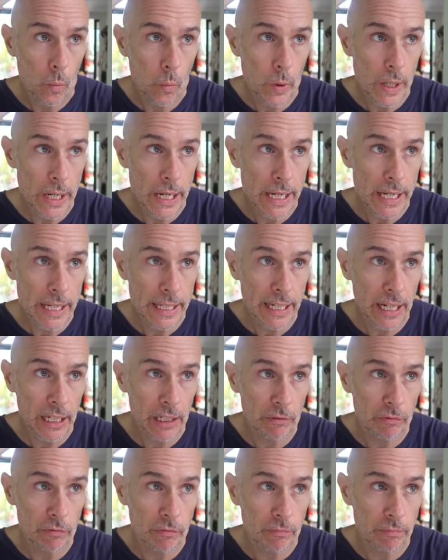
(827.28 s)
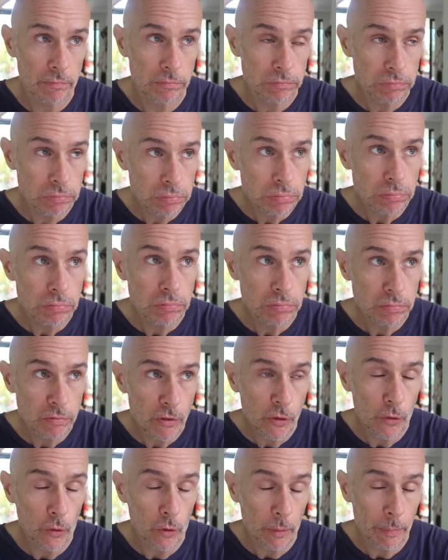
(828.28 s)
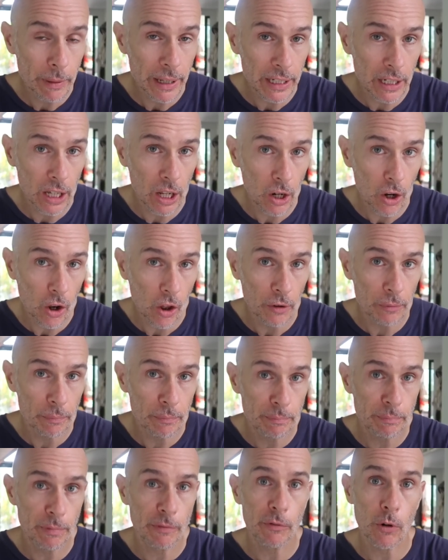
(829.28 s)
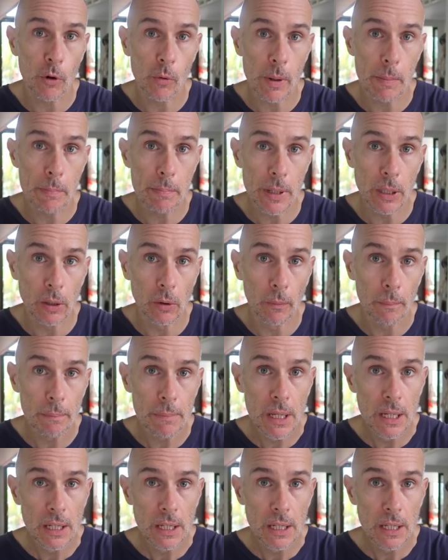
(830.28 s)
We kind of thought about it a lot before we built.